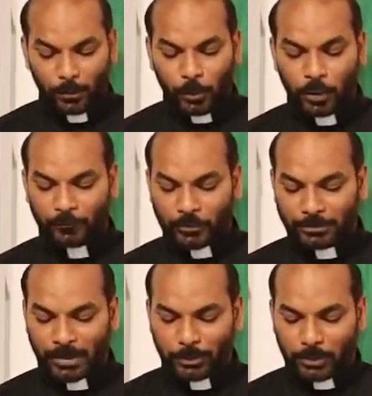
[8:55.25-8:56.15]
born
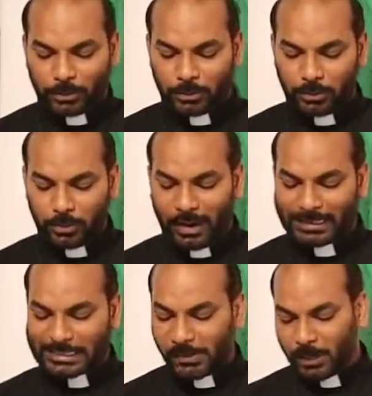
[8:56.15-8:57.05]
from above,
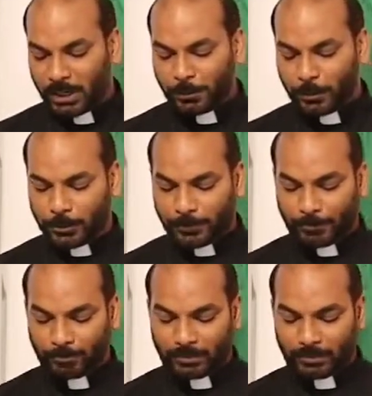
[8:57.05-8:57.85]
and spirit born.